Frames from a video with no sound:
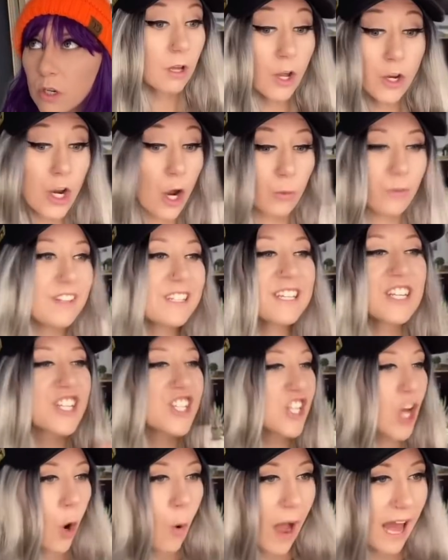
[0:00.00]
No, this is
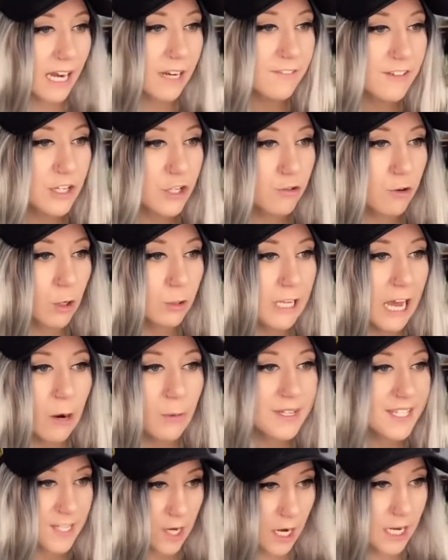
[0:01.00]
so out of control now,
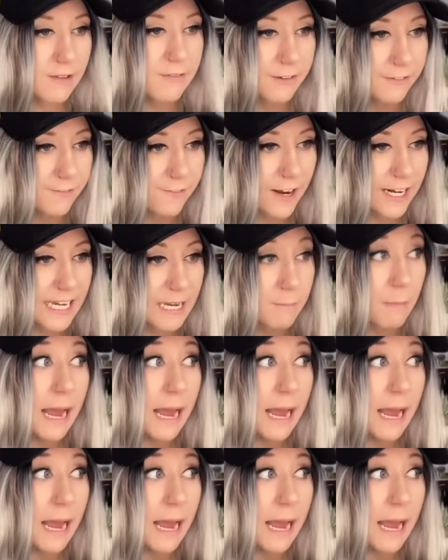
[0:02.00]
it's not even funny.